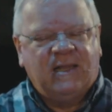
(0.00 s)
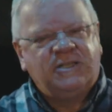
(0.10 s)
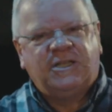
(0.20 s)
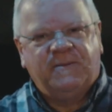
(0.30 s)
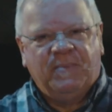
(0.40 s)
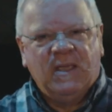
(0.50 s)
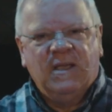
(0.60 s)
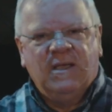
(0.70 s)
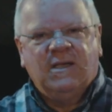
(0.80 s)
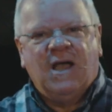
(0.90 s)
Listen,
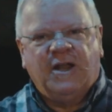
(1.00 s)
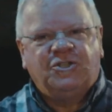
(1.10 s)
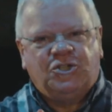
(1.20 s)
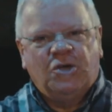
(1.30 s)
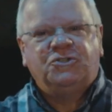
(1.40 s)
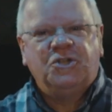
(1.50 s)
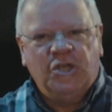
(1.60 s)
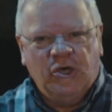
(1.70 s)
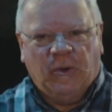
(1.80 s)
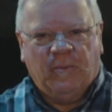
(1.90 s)
God has chosen
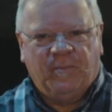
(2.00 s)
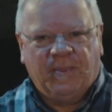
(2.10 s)
you.